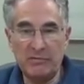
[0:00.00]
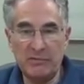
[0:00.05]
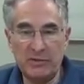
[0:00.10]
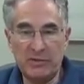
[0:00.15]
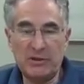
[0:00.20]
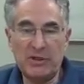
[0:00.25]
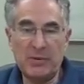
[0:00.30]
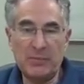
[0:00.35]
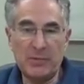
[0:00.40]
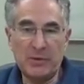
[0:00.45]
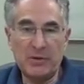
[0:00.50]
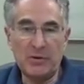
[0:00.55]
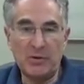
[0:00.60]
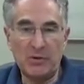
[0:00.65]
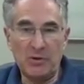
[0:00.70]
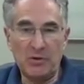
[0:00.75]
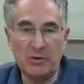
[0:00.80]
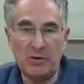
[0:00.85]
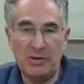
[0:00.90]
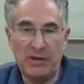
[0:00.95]
The
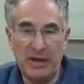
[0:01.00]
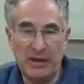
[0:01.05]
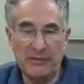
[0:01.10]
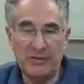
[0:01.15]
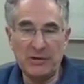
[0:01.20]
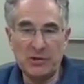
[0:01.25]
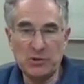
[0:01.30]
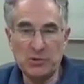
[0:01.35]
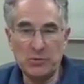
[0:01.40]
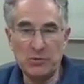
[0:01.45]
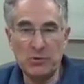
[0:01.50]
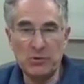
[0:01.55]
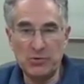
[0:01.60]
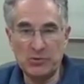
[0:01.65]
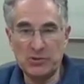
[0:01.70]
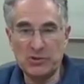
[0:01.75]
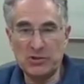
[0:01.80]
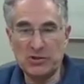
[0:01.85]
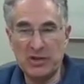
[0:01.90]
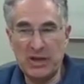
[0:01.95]
typical ethics
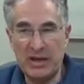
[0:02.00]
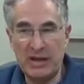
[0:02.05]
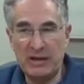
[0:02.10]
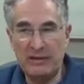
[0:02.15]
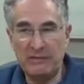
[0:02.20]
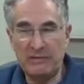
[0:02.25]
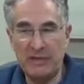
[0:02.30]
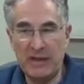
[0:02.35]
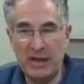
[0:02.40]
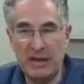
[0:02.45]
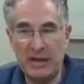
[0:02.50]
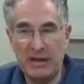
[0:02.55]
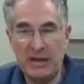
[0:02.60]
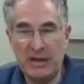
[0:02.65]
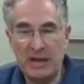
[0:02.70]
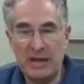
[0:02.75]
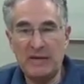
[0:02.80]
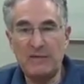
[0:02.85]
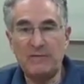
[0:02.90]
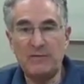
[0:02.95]
rules state that
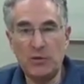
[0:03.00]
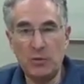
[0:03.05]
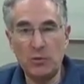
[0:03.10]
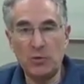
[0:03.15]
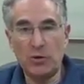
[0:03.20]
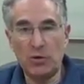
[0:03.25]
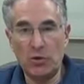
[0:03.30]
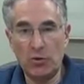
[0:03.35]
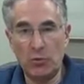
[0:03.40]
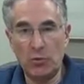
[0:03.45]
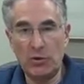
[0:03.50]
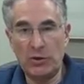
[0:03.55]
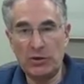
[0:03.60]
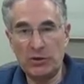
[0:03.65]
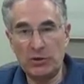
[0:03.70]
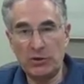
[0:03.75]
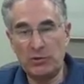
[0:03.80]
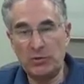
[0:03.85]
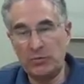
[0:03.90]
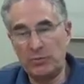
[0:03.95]
if you are
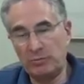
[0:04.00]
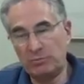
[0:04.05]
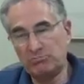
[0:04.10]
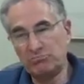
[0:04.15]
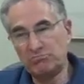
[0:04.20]
going to